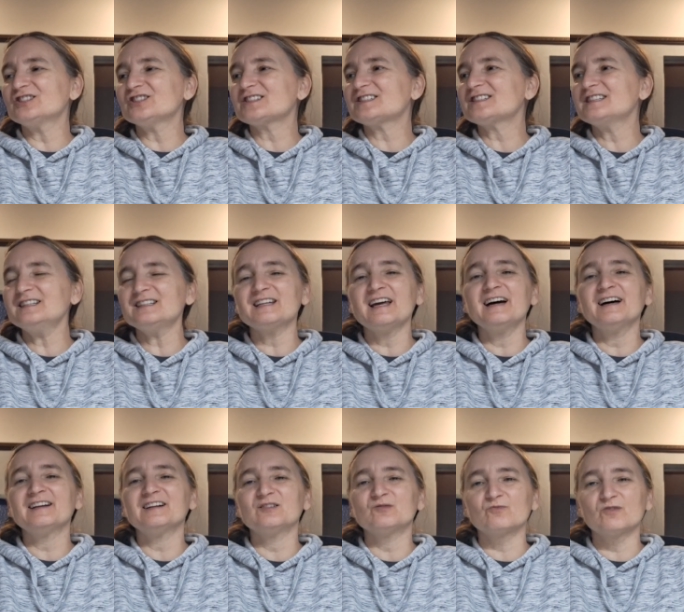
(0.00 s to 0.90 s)
and just sit
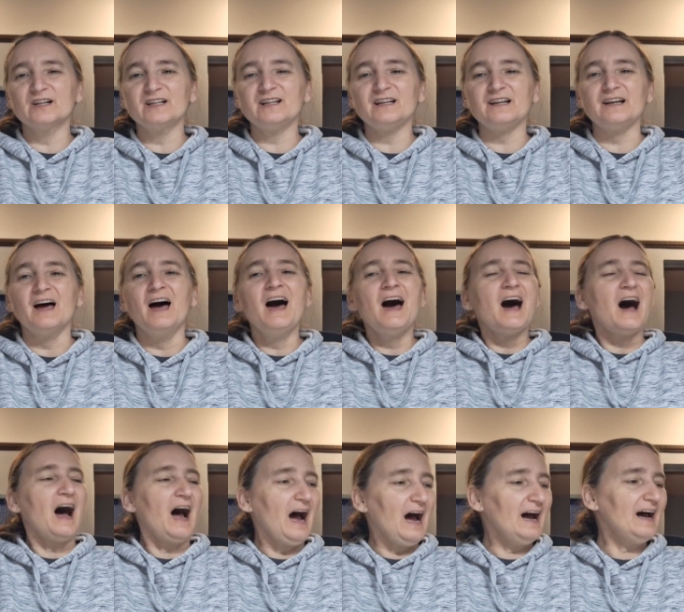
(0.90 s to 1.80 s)
down and read.
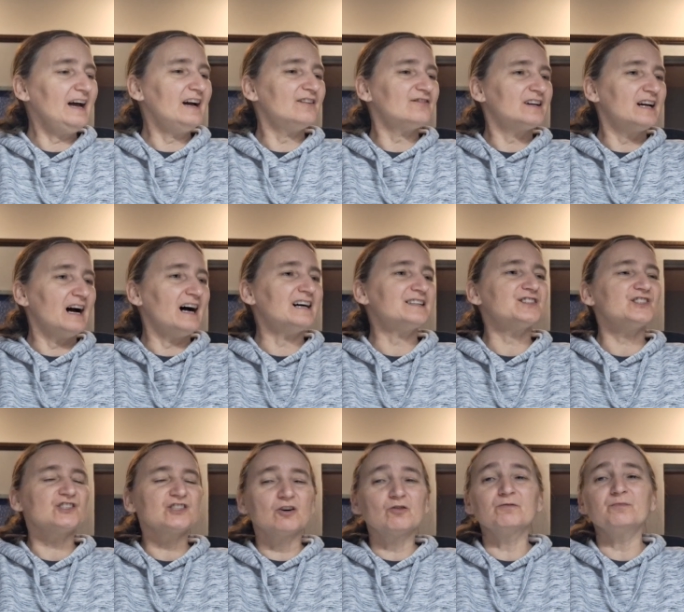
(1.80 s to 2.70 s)
I have got
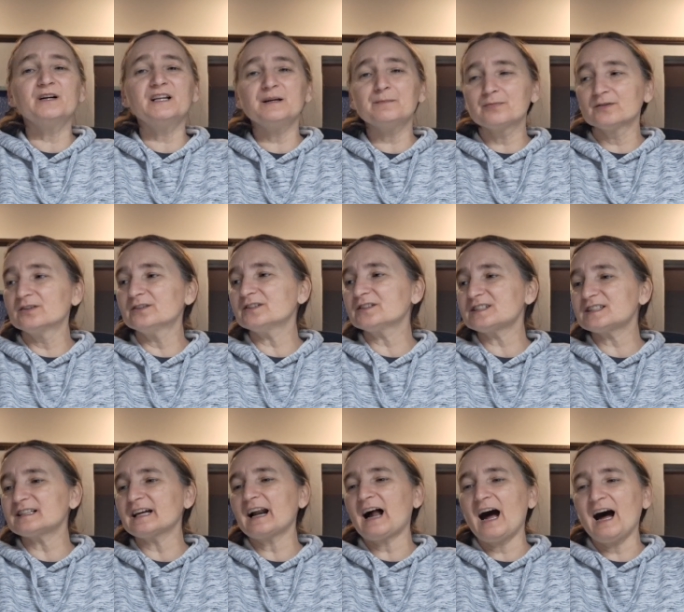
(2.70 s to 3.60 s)
so many books
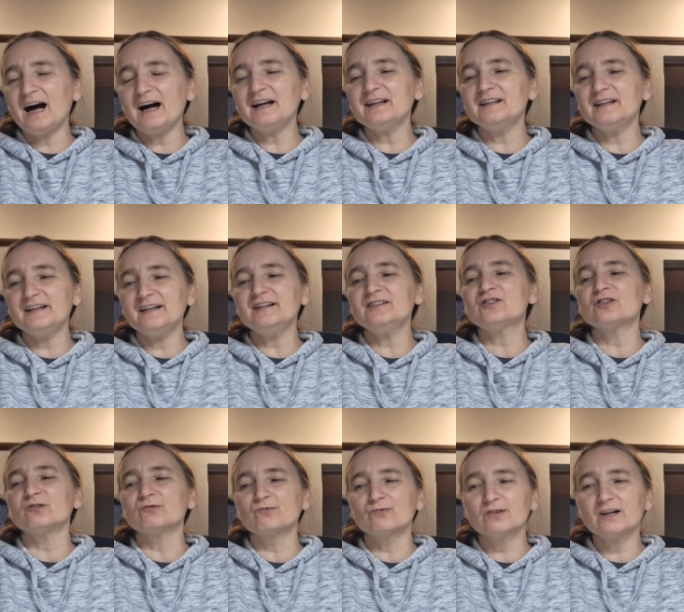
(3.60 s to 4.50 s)
that I need
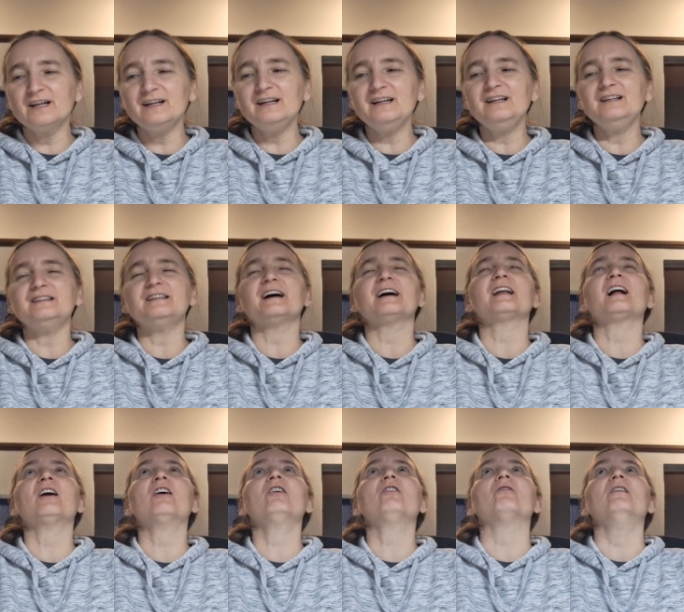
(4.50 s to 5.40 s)
to read that,
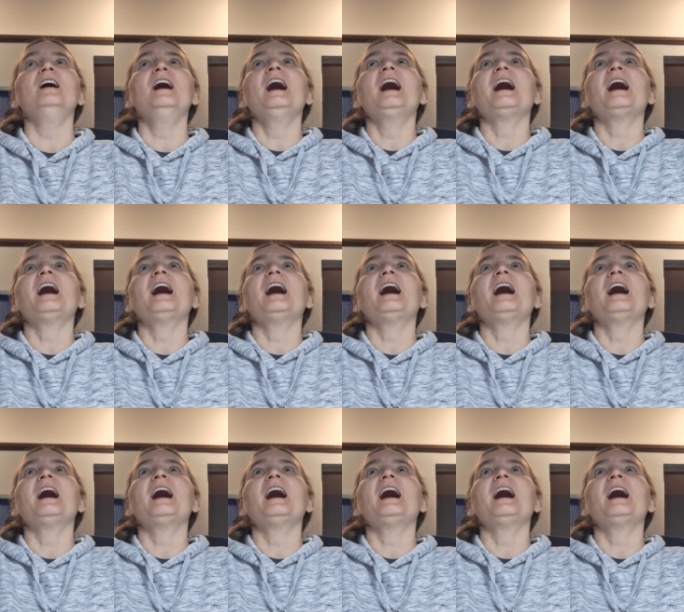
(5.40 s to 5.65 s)
oh,